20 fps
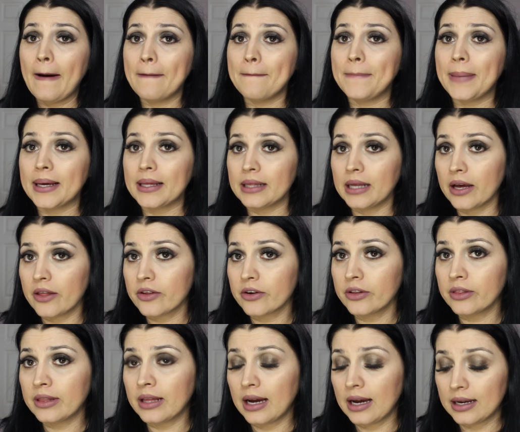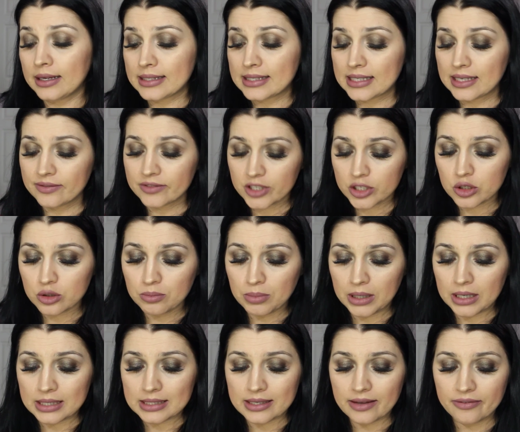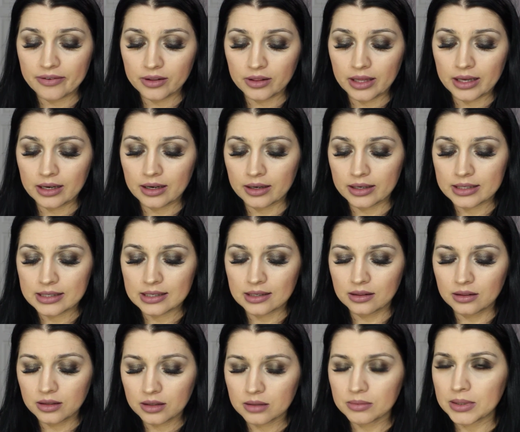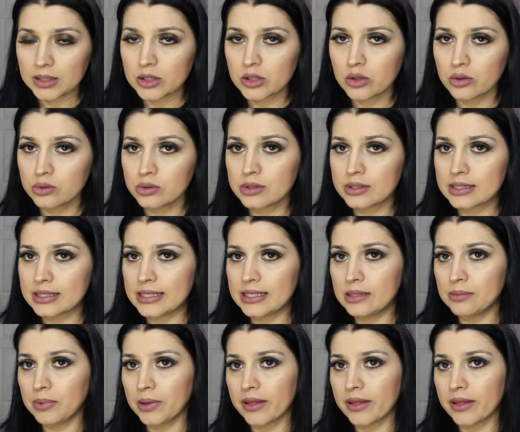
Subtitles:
But other than that, 72 bucks, I feel like it's a little bit too steep.